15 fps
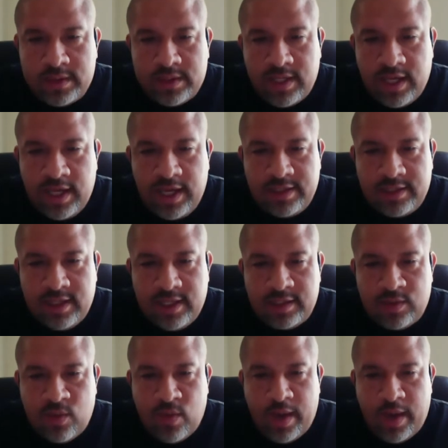the
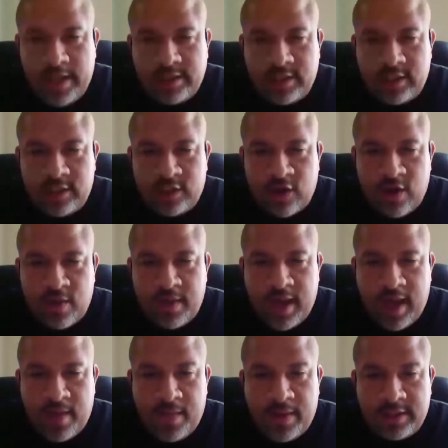easiest way to determine
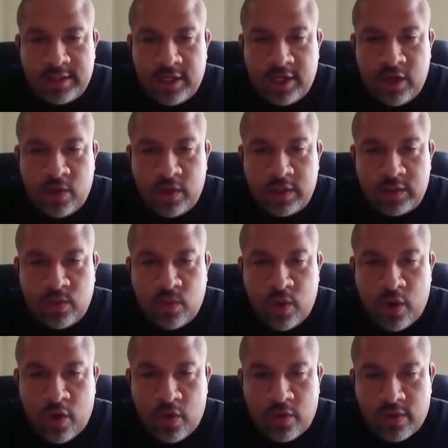how much a note is
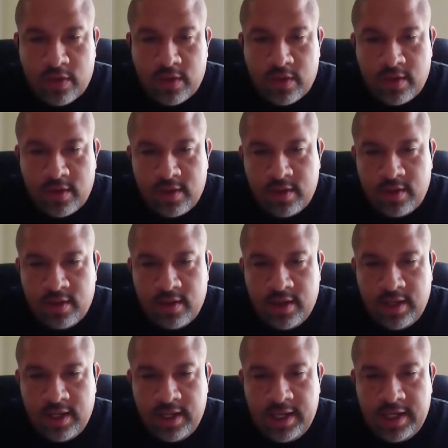worth?
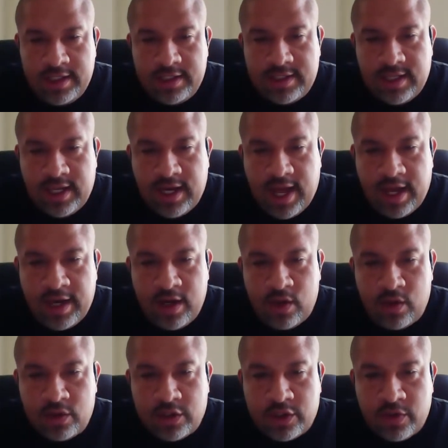He said, I know
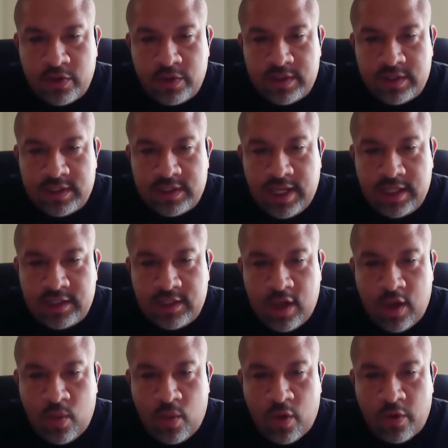certain states
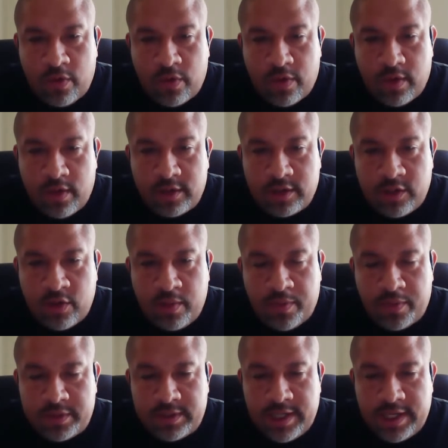are worth certain
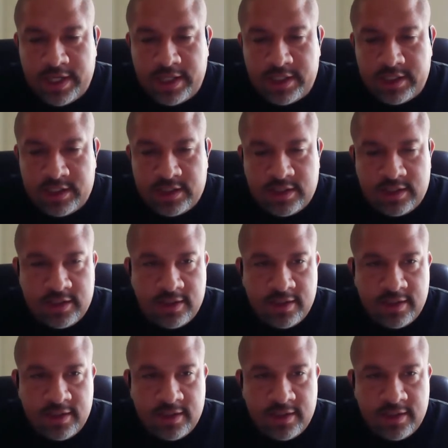percentages.